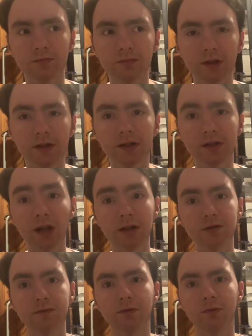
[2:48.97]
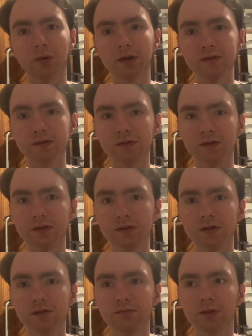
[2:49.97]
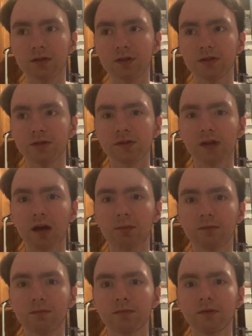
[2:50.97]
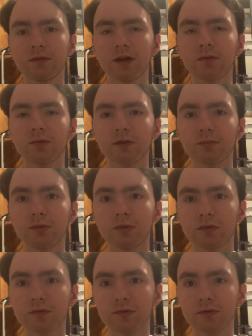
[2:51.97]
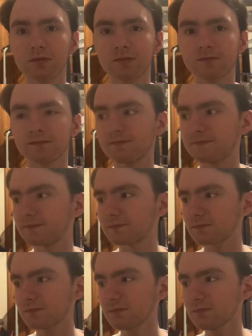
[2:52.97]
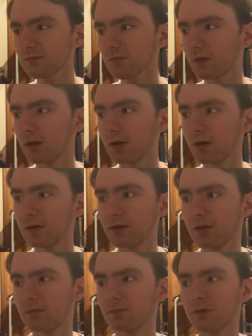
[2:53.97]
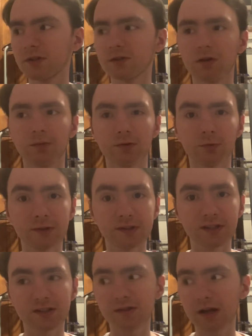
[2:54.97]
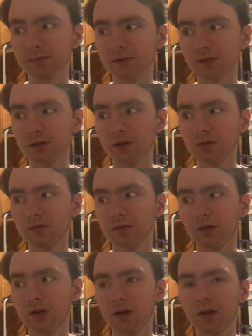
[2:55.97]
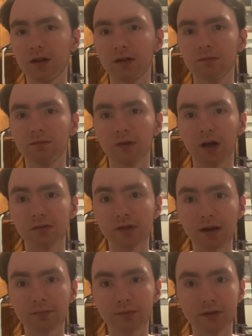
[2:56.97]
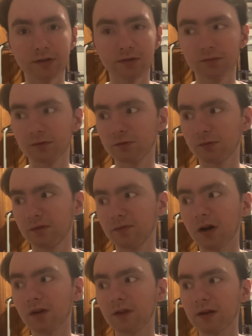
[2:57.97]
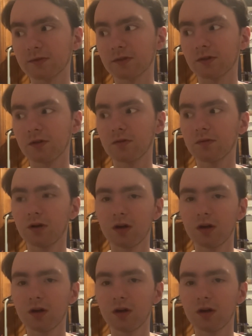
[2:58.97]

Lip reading: in contention for wins this season, but they just haven't been able to pull through. Then restart with 26 laps to go, and a lap later with 25 laps to go,